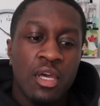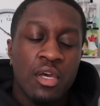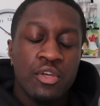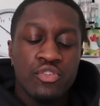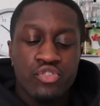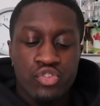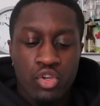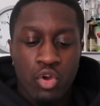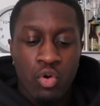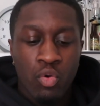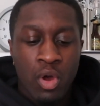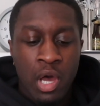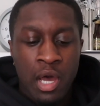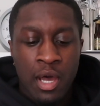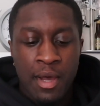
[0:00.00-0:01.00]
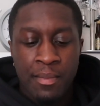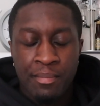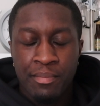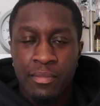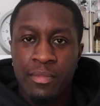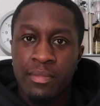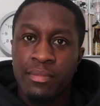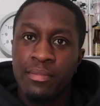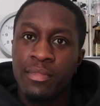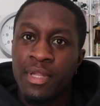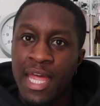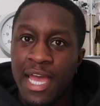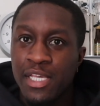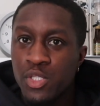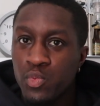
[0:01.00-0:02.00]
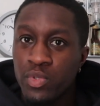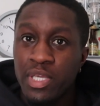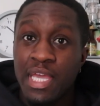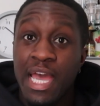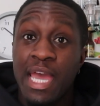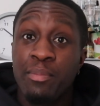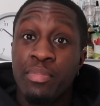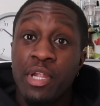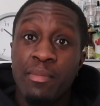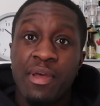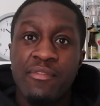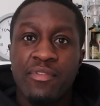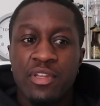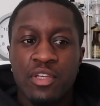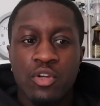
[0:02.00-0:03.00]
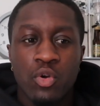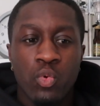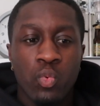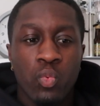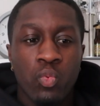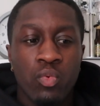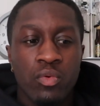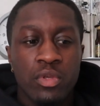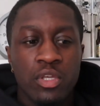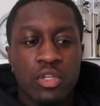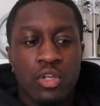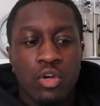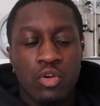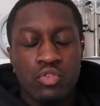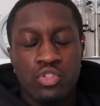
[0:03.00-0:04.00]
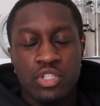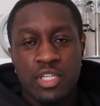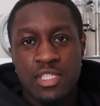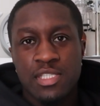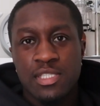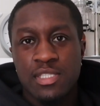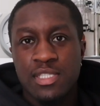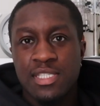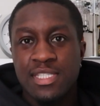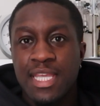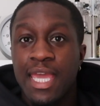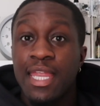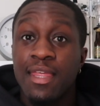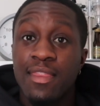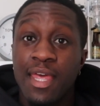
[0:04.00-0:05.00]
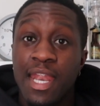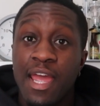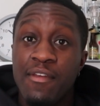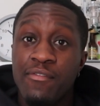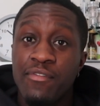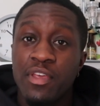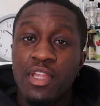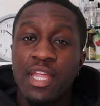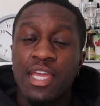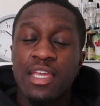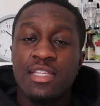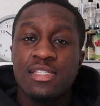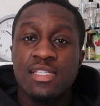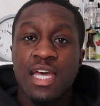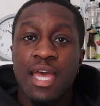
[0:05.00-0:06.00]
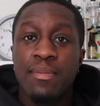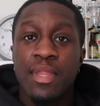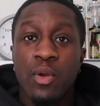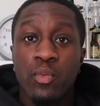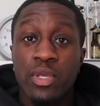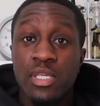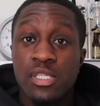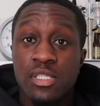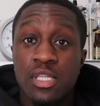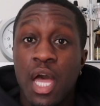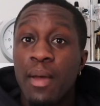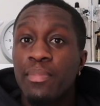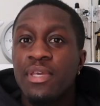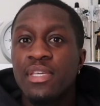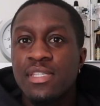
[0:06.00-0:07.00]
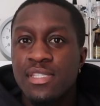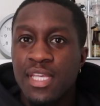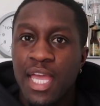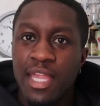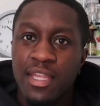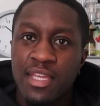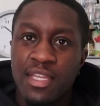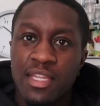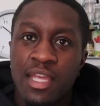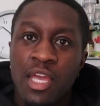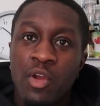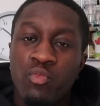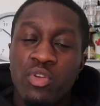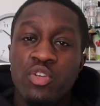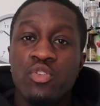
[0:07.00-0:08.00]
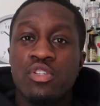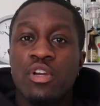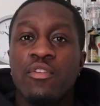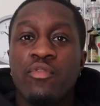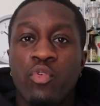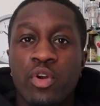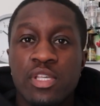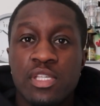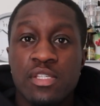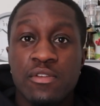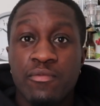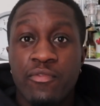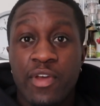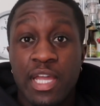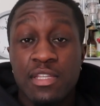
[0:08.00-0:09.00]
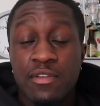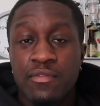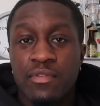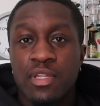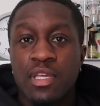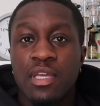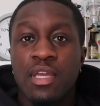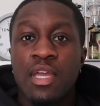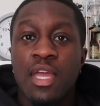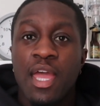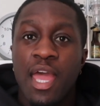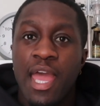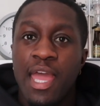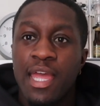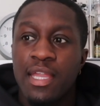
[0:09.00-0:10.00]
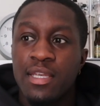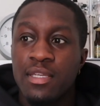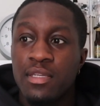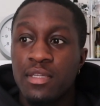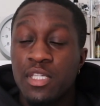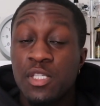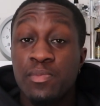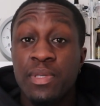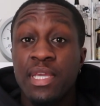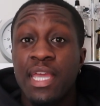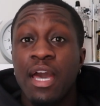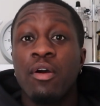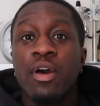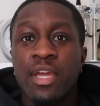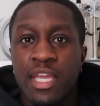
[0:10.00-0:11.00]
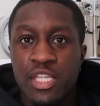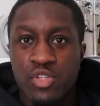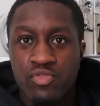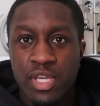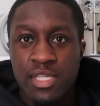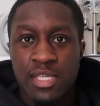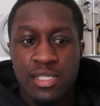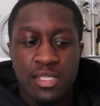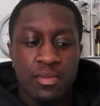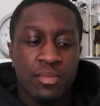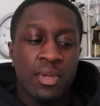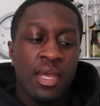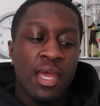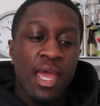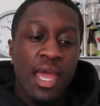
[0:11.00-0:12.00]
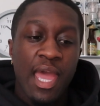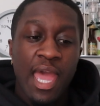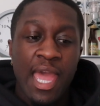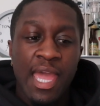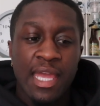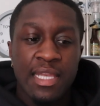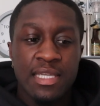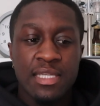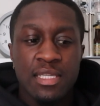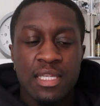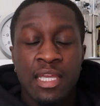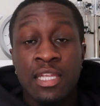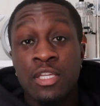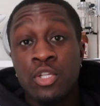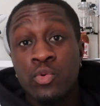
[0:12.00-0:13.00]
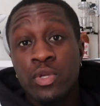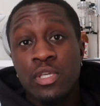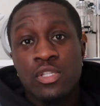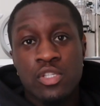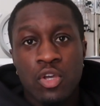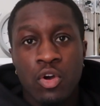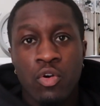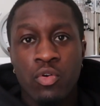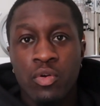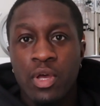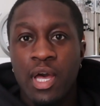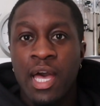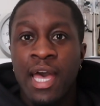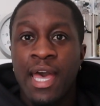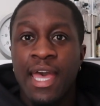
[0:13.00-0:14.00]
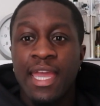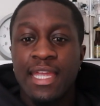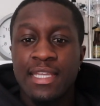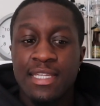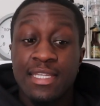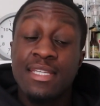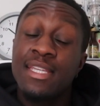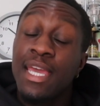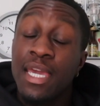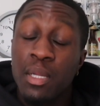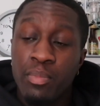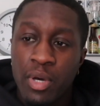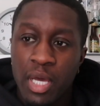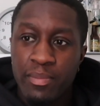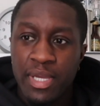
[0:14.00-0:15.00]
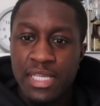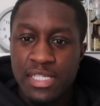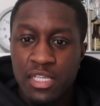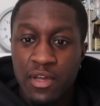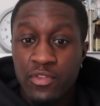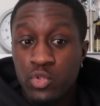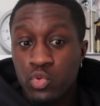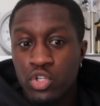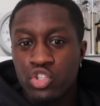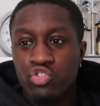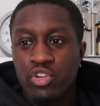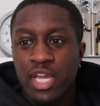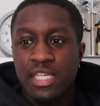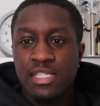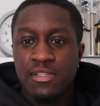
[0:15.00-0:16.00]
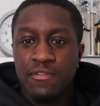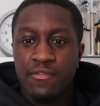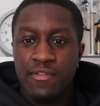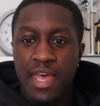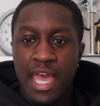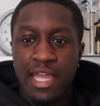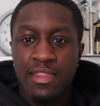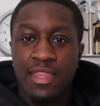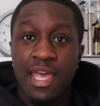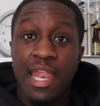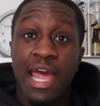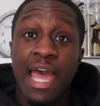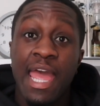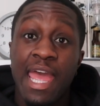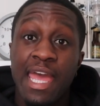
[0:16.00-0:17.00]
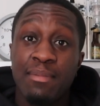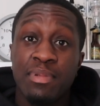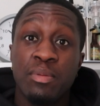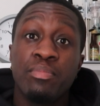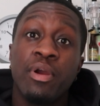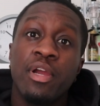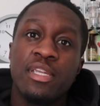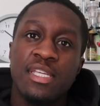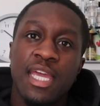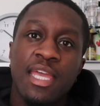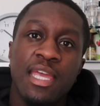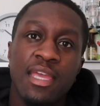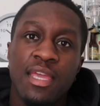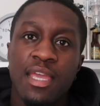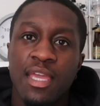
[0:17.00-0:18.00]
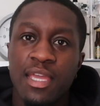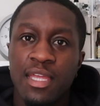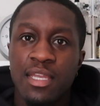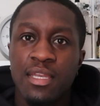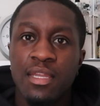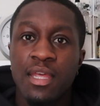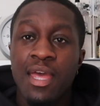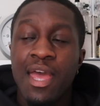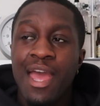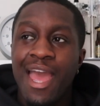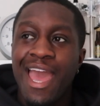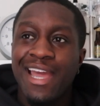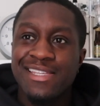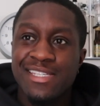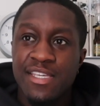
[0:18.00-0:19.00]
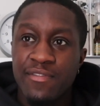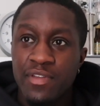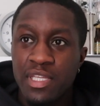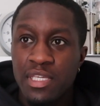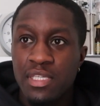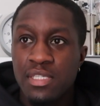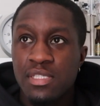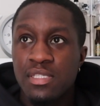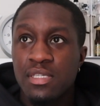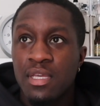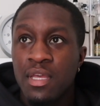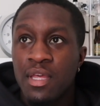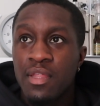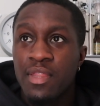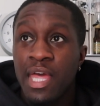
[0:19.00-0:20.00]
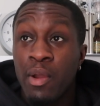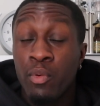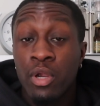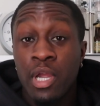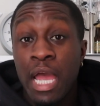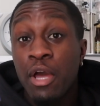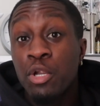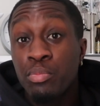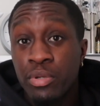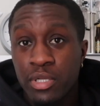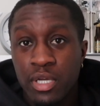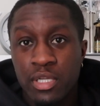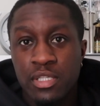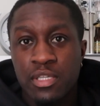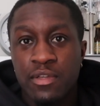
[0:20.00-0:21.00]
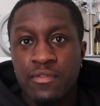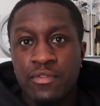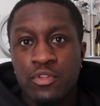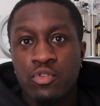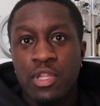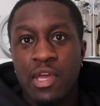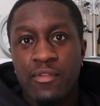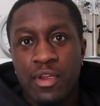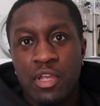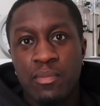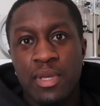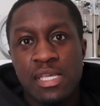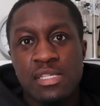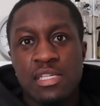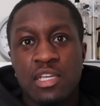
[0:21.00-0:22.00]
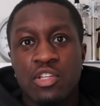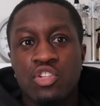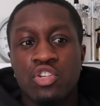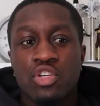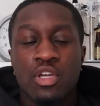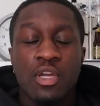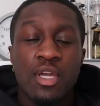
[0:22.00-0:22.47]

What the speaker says: So last week I had put out my video, just stating that I feel like it's time that we stop being silent, we use our voices effectively and speak out against racism. And in doing so, I didn't take it upon myself to address the fact that I had been partaking in activities that were counterproductive to that very message